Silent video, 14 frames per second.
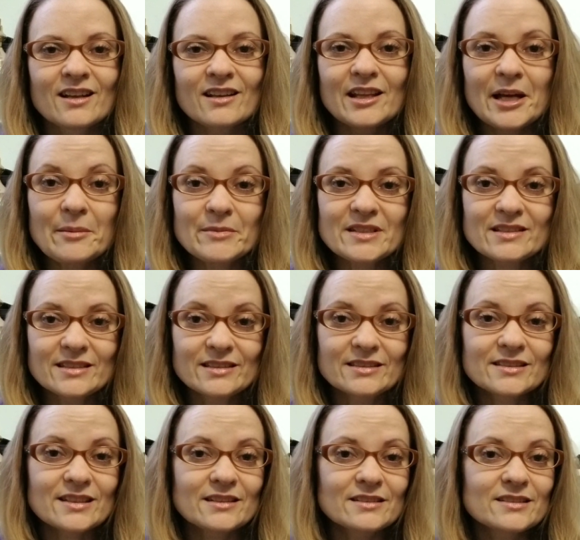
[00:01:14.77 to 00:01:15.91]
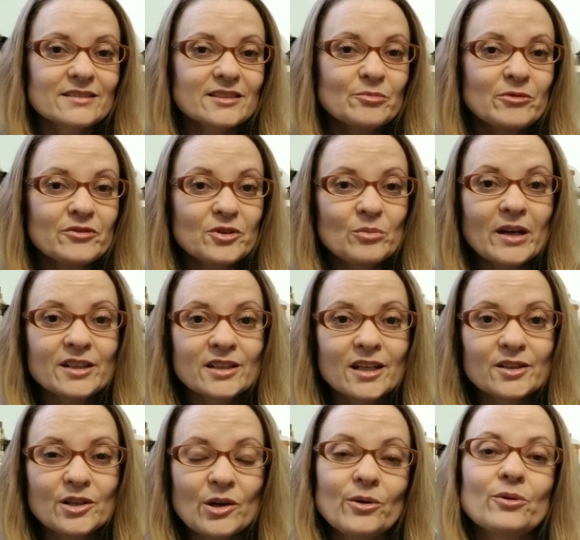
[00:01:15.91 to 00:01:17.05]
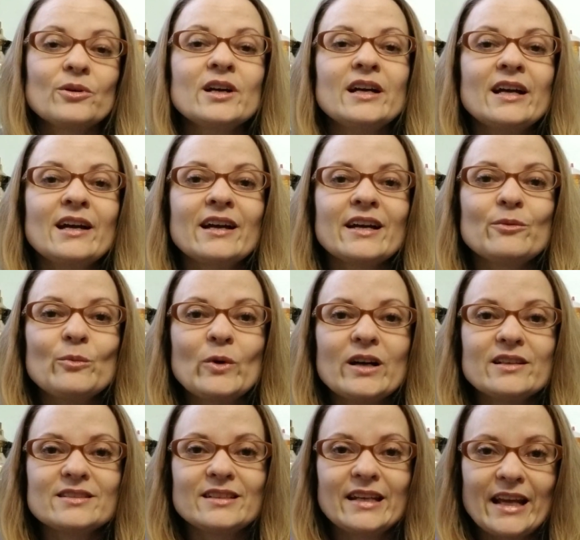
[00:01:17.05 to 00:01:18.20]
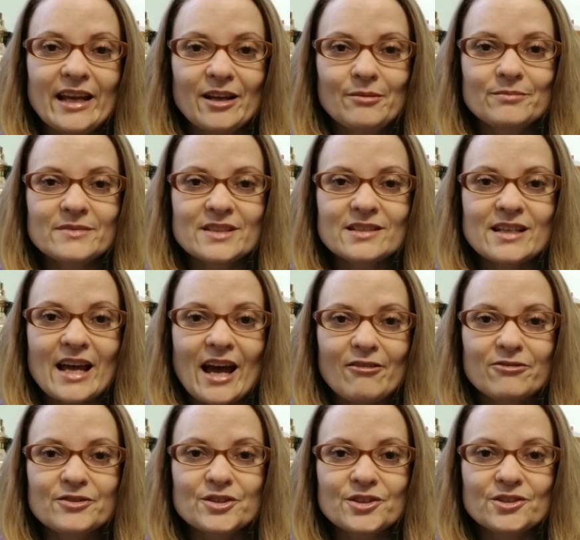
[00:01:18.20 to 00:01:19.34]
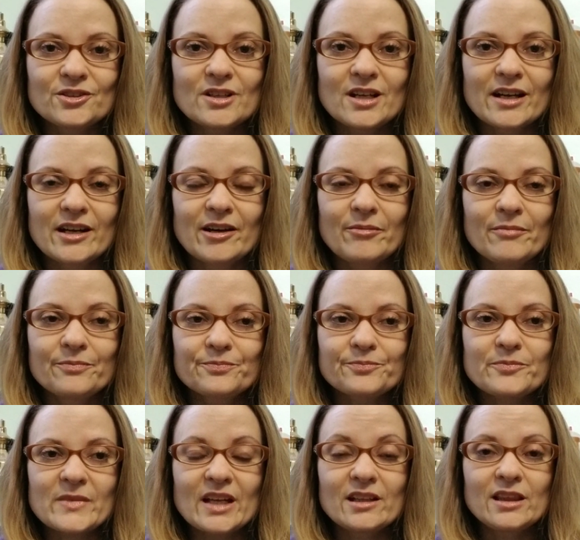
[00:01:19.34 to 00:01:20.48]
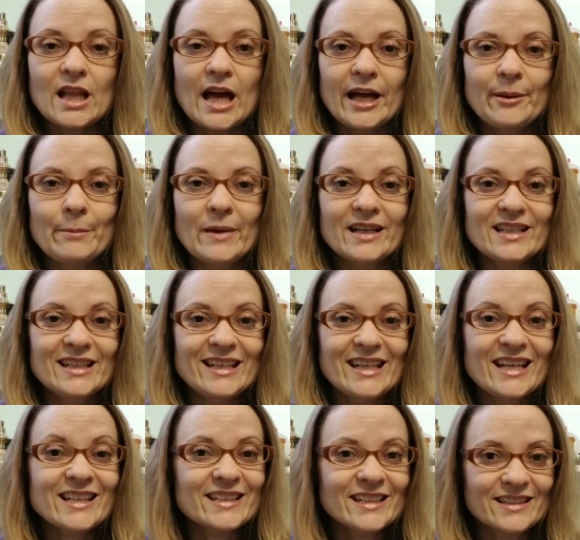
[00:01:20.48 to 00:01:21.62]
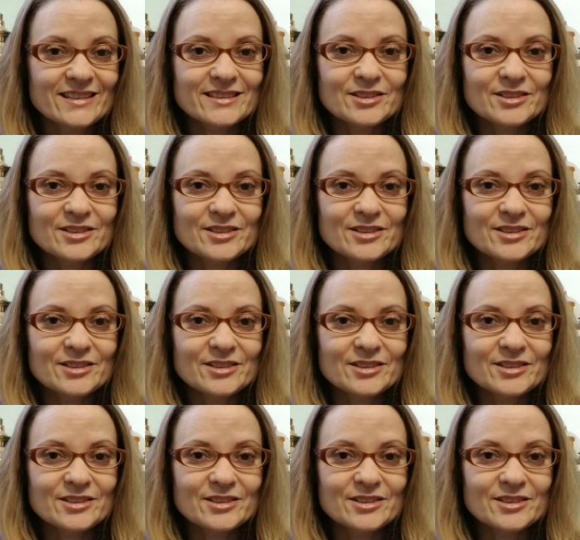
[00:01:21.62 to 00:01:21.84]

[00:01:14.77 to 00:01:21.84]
Lyme disease, as some of you might not know, was named after Lyme, Connecticut,